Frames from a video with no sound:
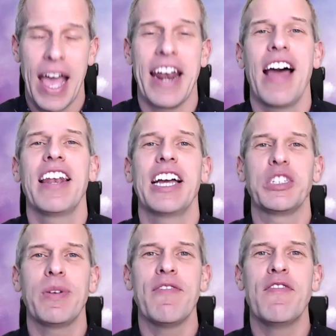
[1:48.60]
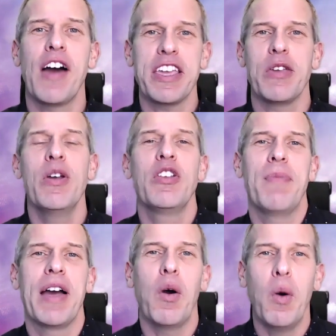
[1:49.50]
And I'd like to invite you
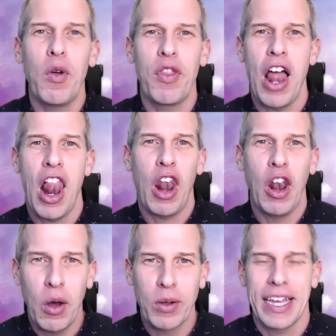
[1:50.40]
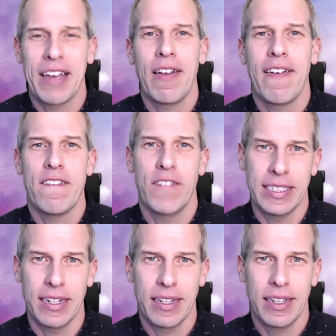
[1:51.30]
to my author lockdown
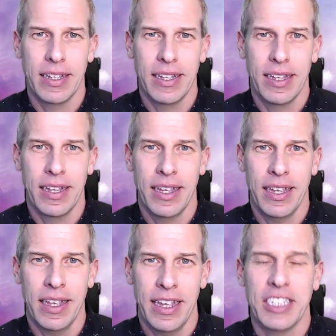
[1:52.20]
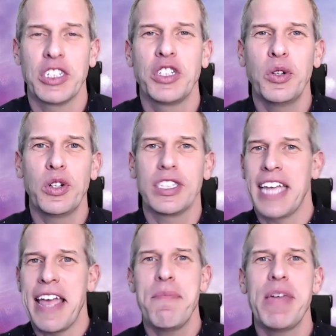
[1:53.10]
visit. It's a short
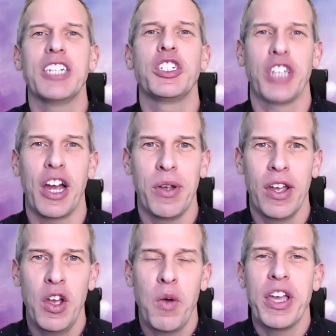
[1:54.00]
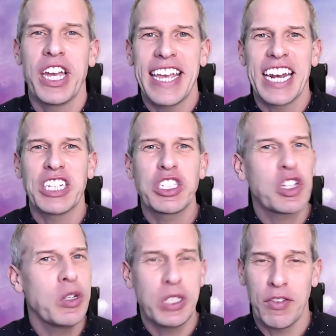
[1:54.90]
10-minute show where you're going to get an
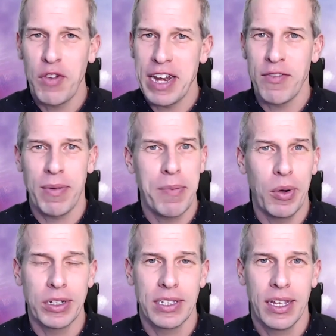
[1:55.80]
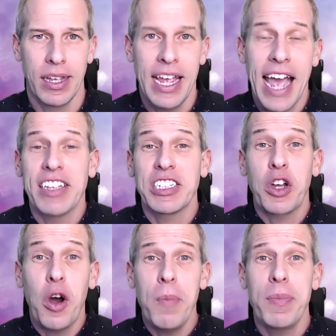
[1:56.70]
exclusive reading for my books. And there's a
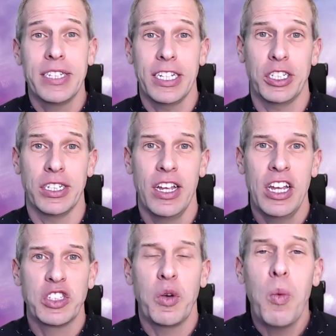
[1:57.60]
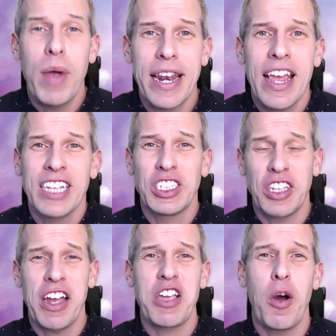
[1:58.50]
competition to win
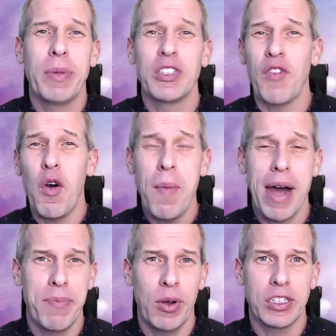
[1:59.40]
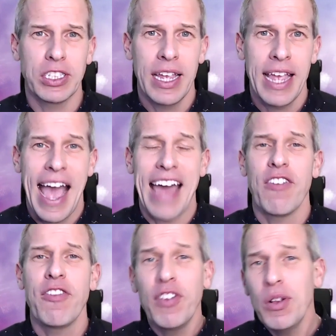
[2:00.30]
signed copies of all my books and a
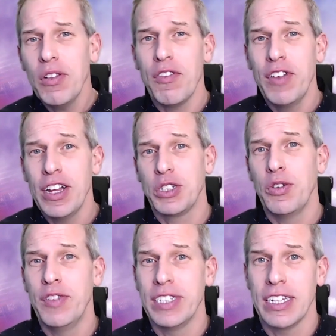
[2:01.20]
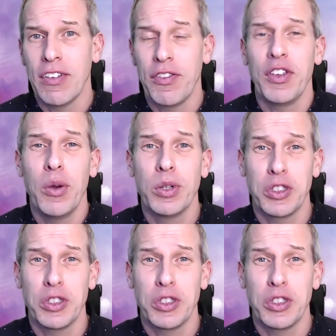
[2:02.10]
full virtual visit for your